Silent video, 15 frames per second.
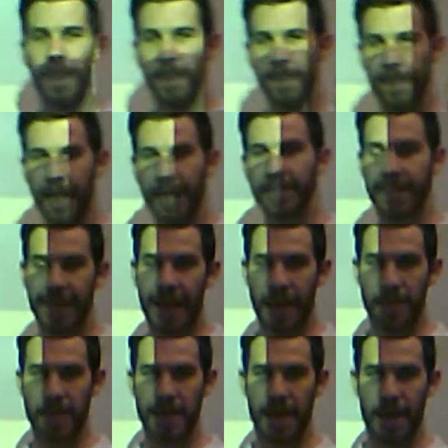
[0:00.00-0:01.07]
That's the
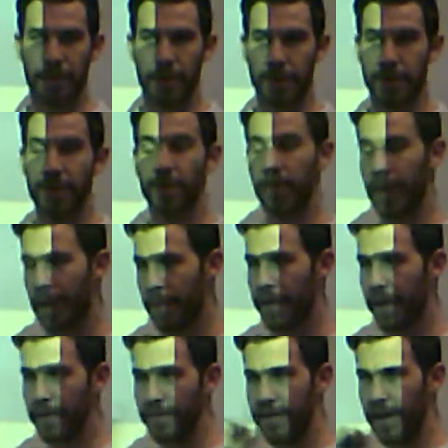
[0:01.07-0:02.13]
APA book. That's what
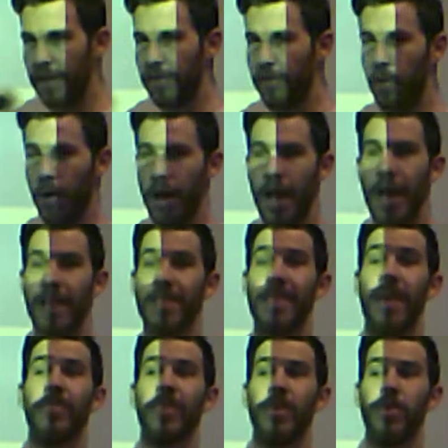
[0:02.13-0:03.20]
APA stands for.
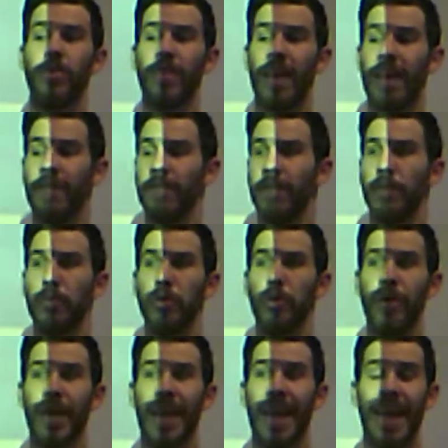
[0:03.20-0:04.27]
Definitely use that and flip through
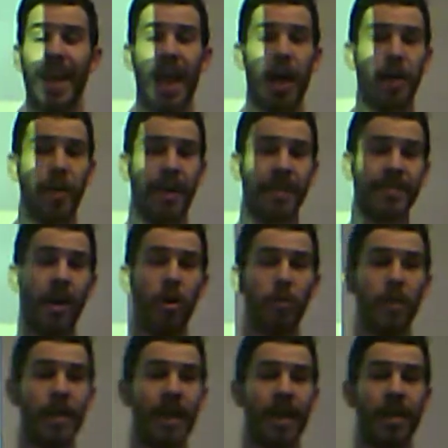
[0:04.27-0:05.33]
it. It has helped
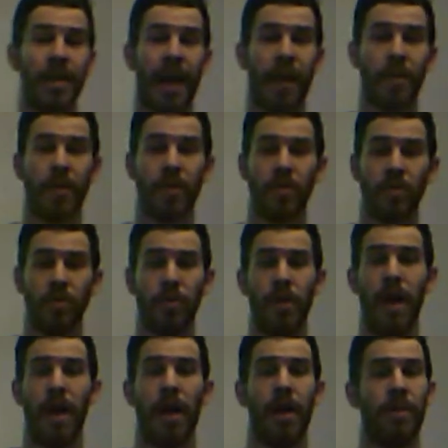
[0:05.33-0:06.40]
me, and it got me through
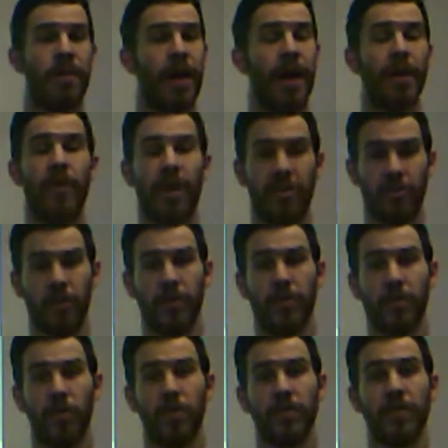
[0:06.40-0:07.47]
my graduate
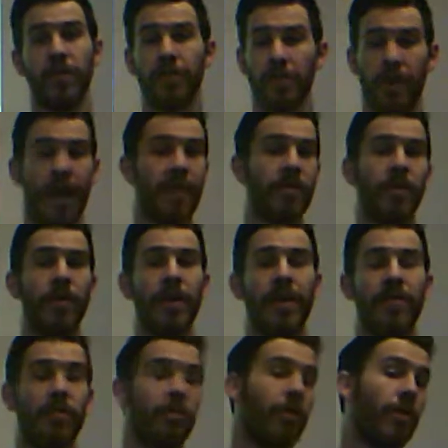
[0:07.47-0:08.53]
school. So if you're
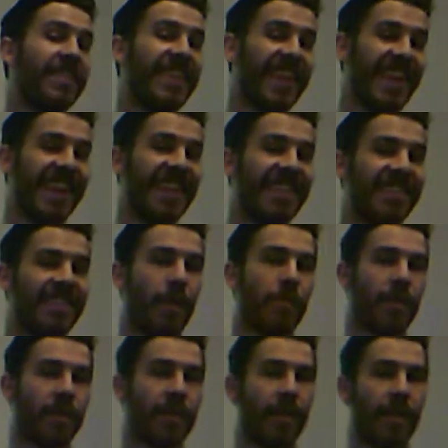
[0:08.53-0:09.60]
going to get into
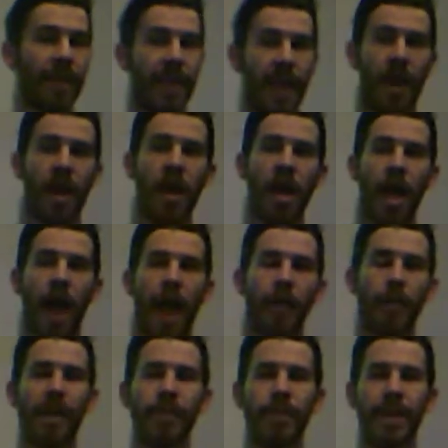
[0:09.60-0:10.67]
something like that, I
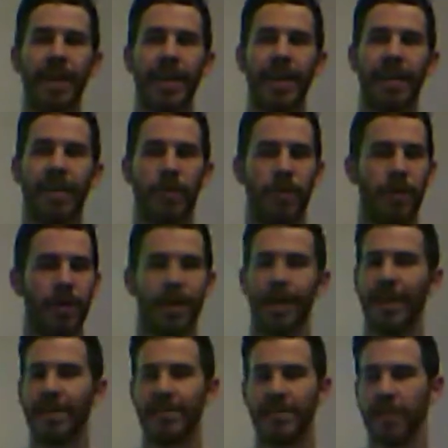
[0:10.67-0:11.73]
recommend getting the book.
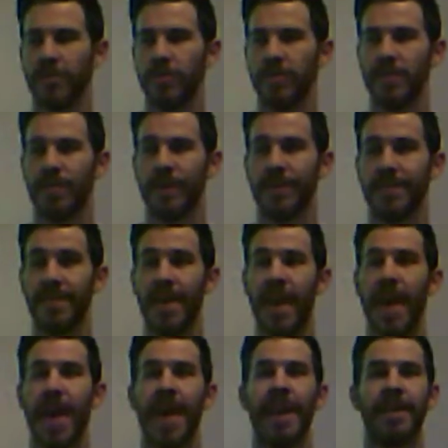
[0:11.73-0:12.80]
It's not too expensive,
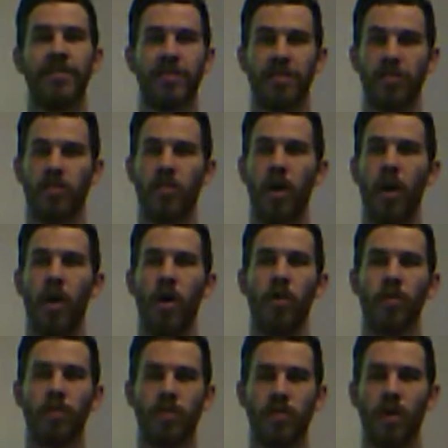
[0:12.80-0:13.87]
and it's
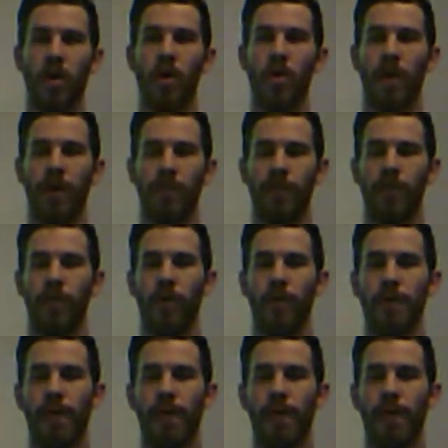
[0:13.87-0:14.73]
so helpful.